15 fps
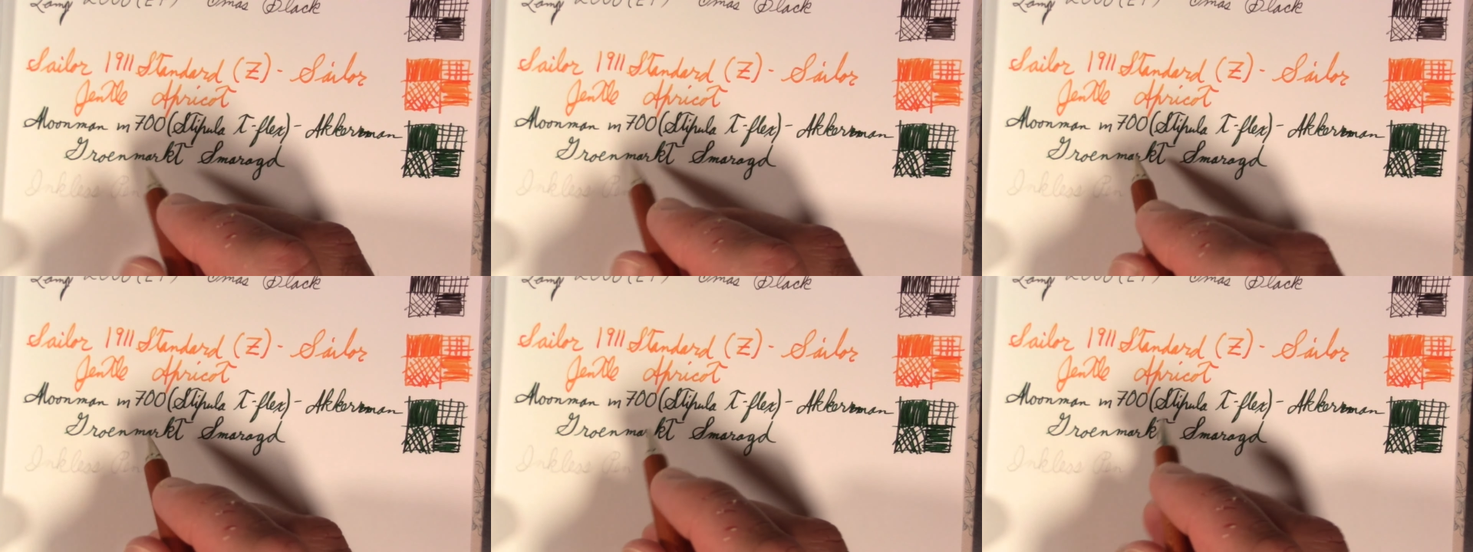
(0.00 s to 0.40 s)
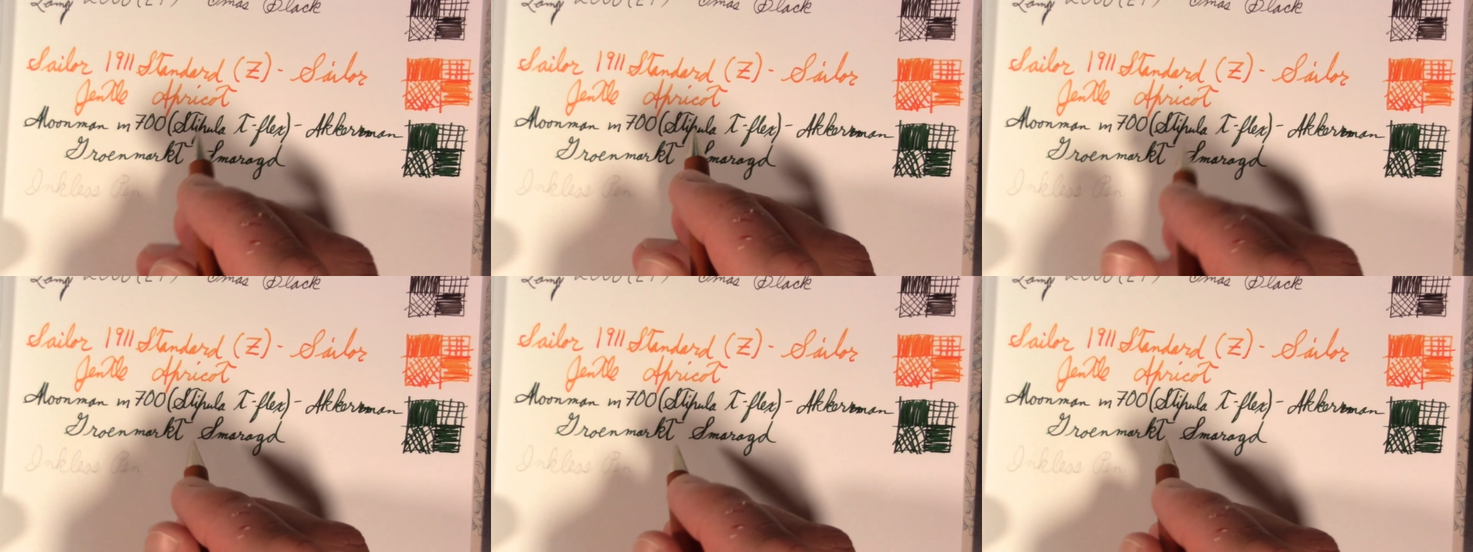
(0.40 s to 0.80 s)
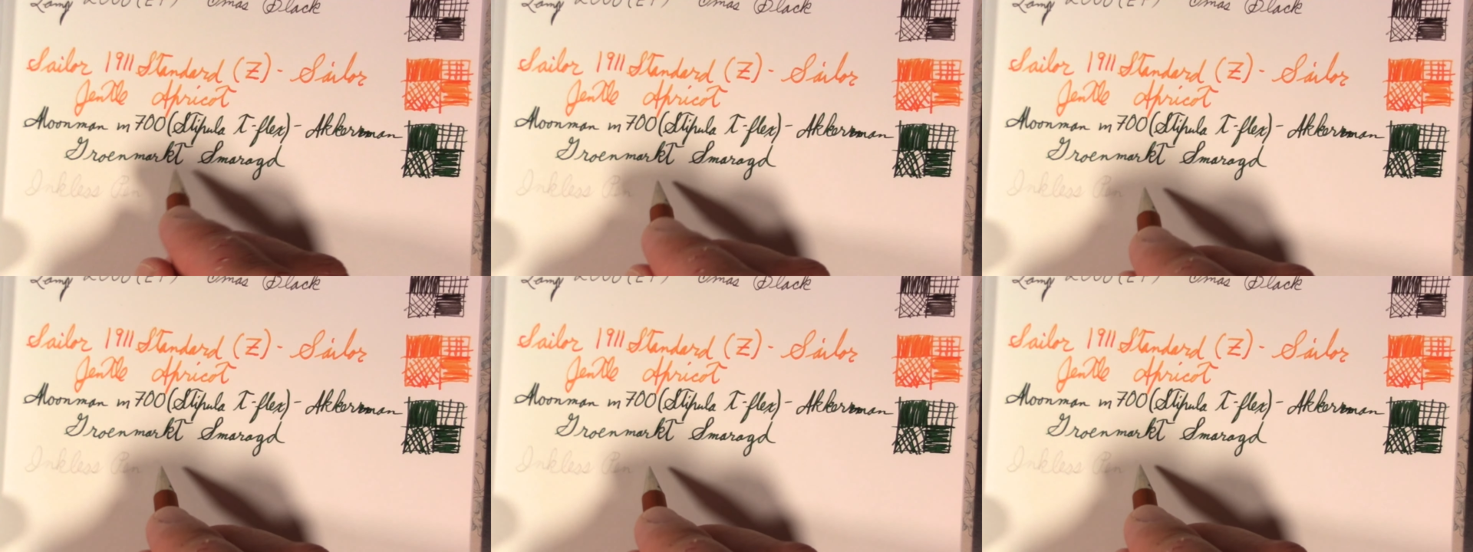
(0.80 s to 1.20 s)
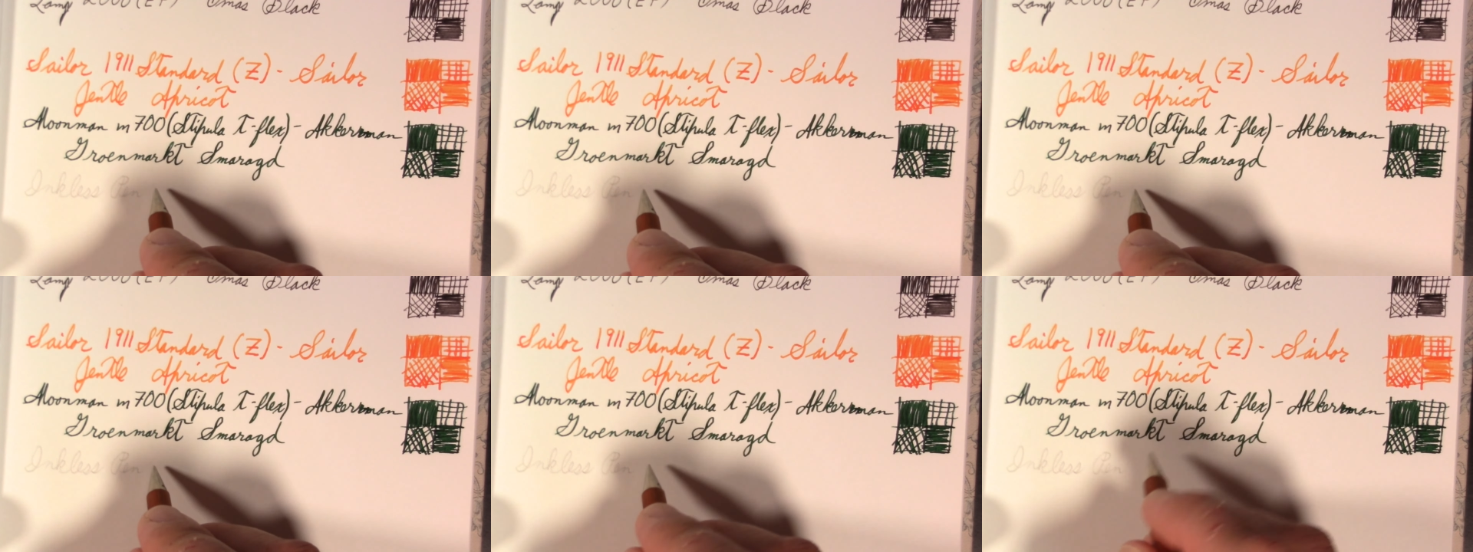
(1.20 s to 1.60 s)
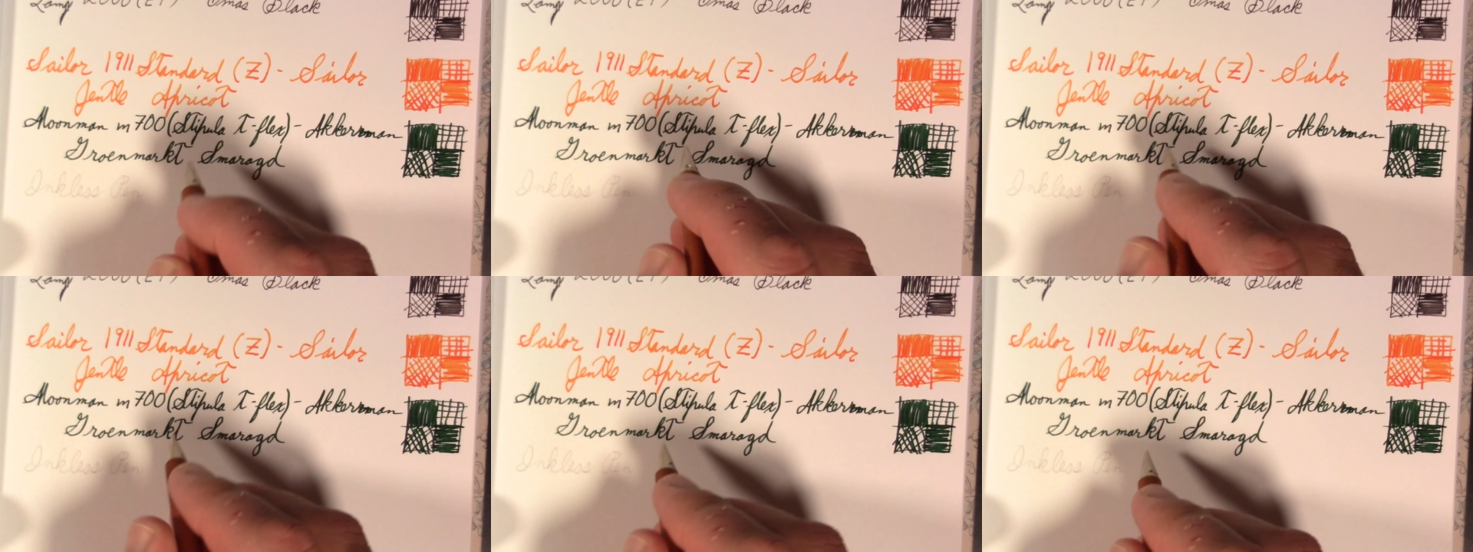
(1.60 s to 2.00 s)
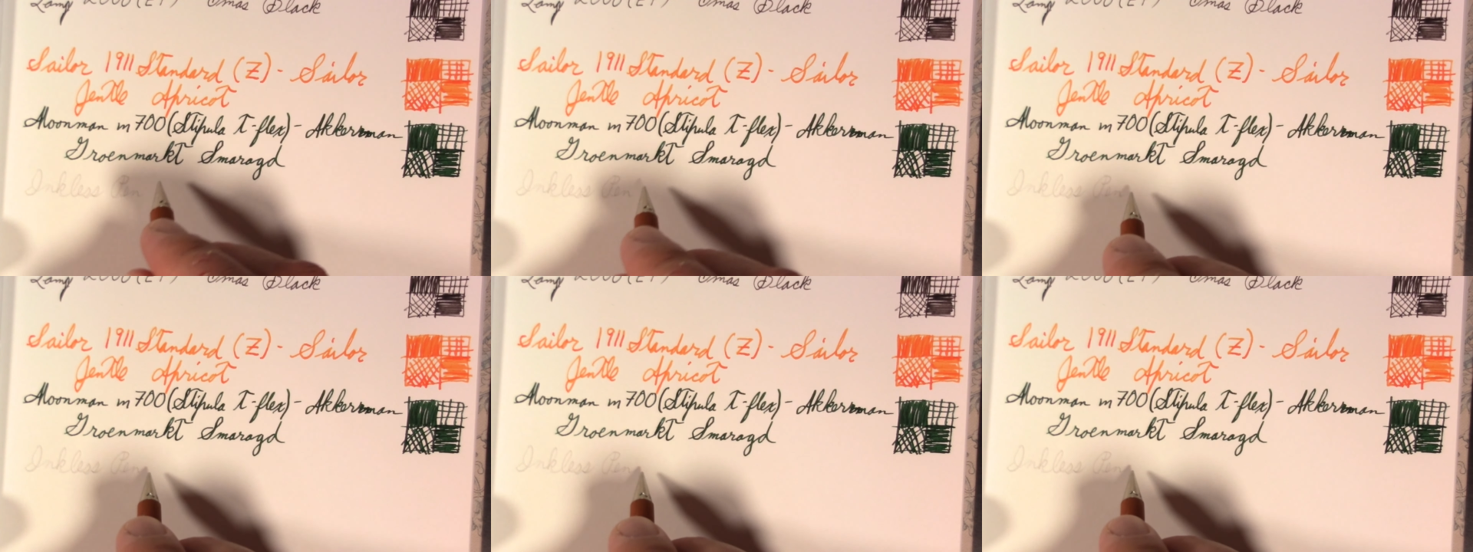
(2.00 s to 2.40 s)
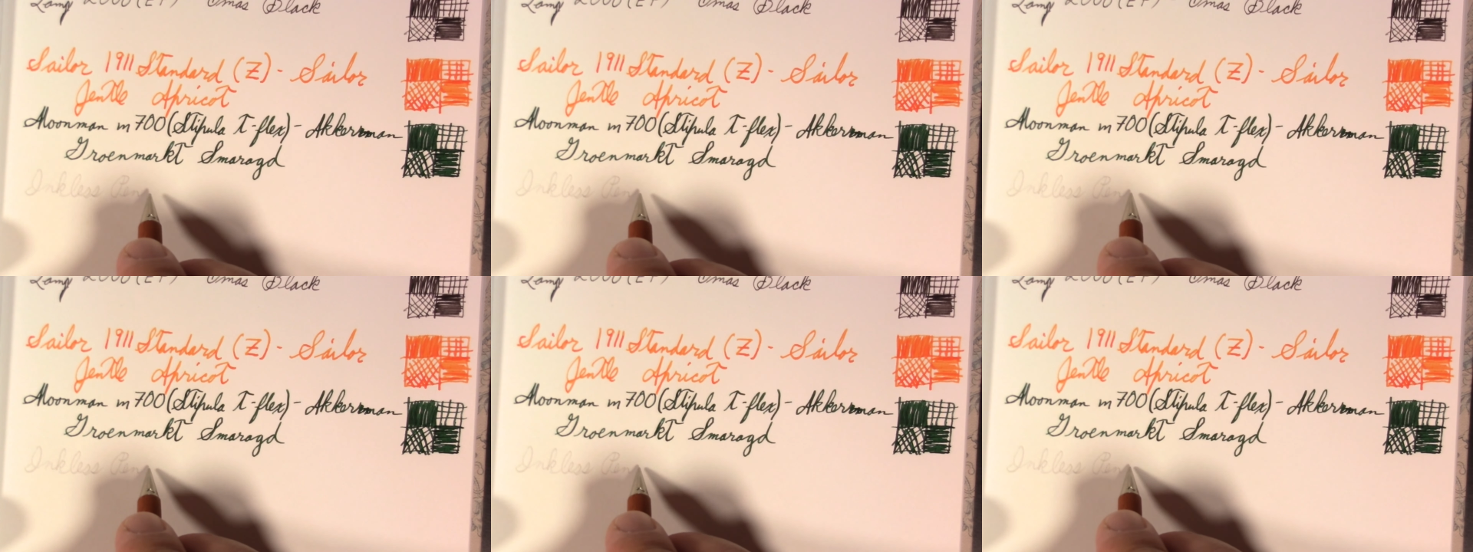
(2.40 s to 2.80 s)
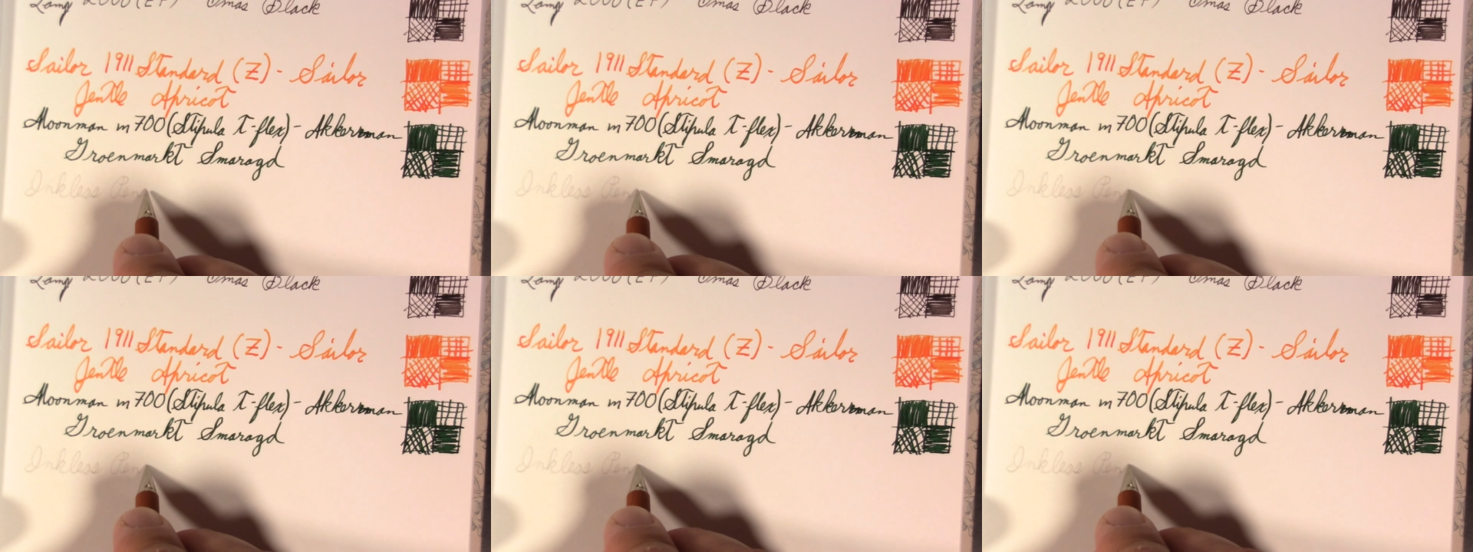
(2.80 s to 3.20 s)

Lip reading: (no speaker visible)